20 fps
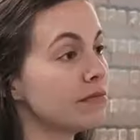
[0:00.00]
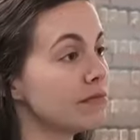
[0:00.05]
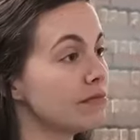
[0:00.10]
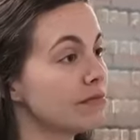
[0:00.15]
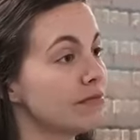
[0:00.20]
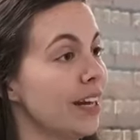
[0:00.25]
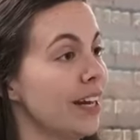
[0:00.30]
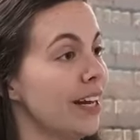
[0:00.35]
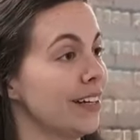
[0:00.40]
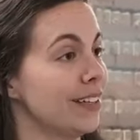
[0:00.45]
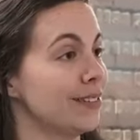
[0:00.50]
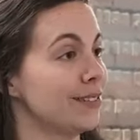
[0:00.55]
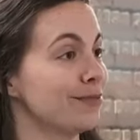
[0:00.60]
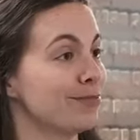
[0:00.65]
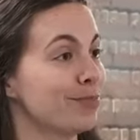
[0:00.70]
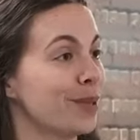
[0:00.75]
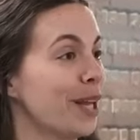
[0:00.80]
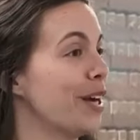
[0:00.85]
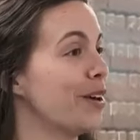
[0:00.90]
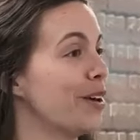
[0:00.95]
Sure. And
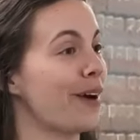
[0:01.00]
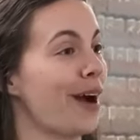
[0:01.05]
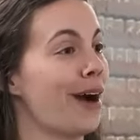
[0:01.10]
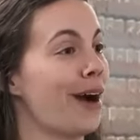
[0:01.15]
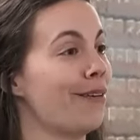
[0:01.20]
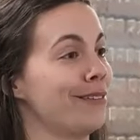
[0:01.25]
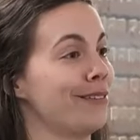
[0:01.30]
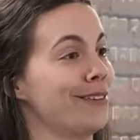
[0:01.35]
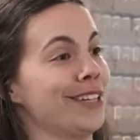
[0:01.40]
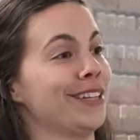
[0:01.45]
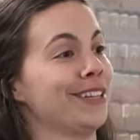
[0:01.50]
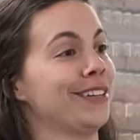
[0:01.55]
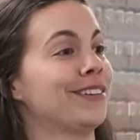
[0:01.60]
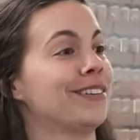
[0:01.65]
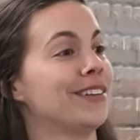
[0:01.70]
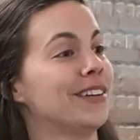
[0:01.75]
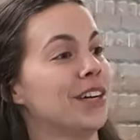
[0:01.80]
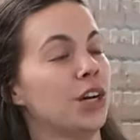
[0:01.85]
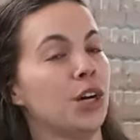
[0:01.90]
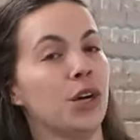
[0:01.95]
play around
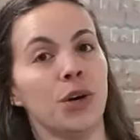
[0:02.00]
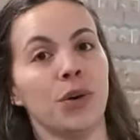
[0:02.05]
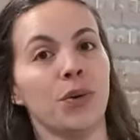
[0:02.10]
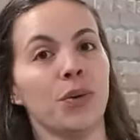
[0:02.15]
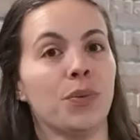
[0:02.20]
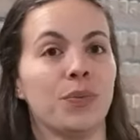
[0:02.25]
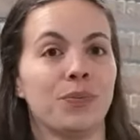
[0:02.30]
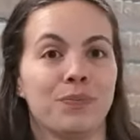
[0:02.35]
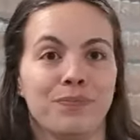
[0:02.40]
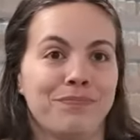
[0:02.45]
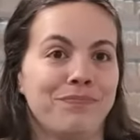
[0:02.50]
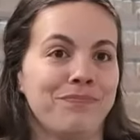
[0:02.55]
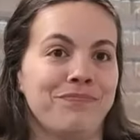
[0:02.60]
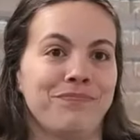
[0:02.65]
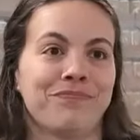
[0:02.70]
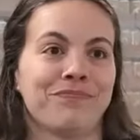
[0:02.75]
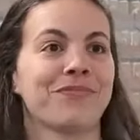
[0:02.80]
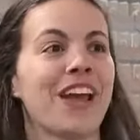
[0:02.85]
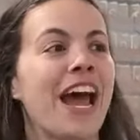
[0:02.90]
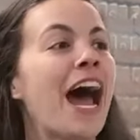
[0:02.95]

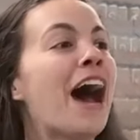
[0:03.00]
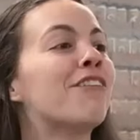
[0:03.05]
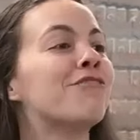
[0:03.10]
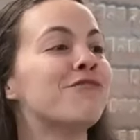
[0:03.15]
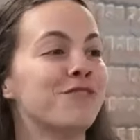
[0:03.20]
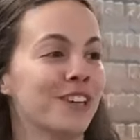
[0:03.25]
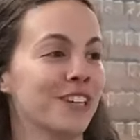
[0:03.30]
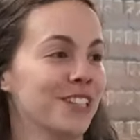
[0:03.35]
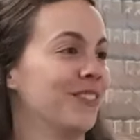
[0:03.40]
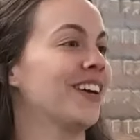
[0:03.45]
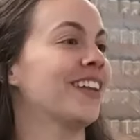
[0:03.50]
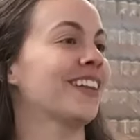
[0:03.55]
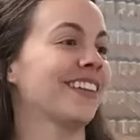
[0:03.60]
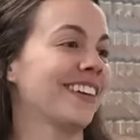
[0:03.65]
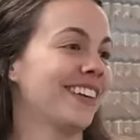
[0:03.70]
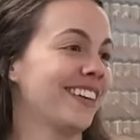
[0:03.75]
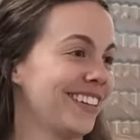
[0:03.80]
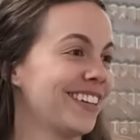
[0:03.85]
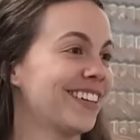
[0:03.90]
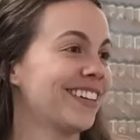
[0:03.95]
and have fun
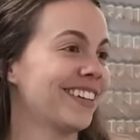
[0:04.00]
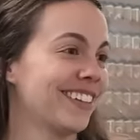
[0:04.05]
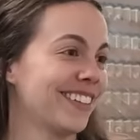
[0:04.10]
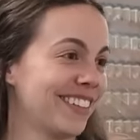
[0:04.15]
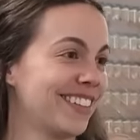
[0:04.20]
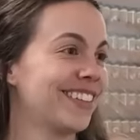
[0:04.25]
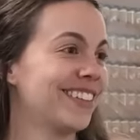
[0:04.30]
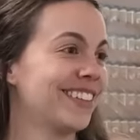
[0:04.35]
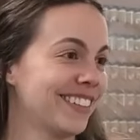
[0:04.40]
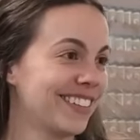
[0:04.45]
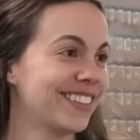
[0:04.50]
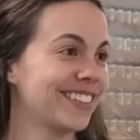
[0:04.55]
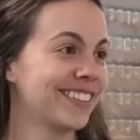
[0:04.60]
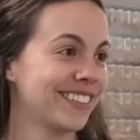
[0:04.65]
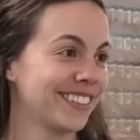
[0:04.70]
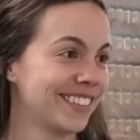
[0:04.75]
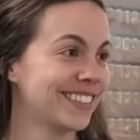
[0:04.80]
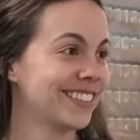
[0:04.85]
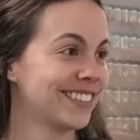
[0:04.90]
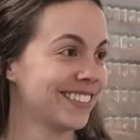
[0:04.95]
with it. Yeah, I
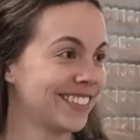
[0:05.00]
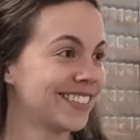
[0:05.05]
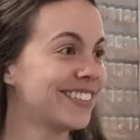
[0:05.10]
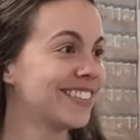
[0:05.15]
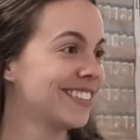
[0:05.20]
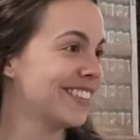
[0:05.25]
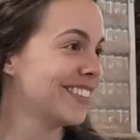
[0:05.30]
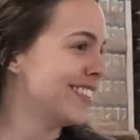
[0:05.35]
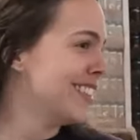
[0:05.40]
mean, what else do we